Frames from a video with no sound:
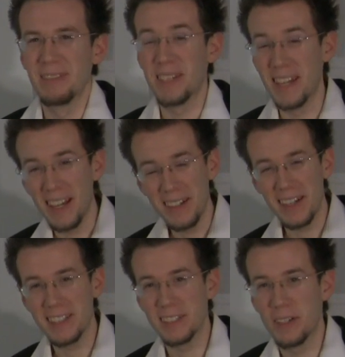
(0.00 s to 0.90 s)
But now you
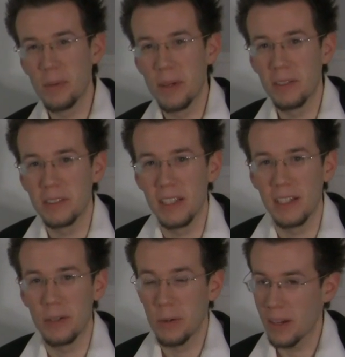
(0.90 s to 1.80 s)
guys know about
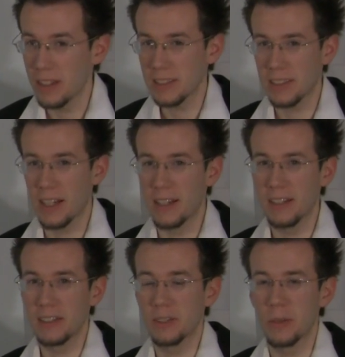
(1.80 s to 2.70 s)
chorale
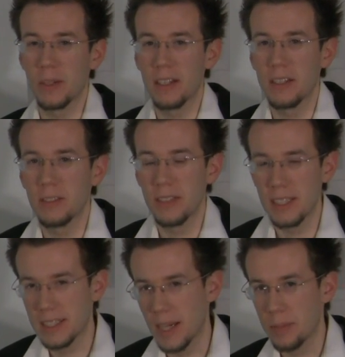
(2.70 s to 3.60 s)
style, so we're going to do the
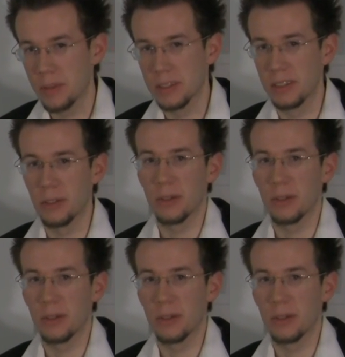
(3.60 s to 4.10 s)
examples in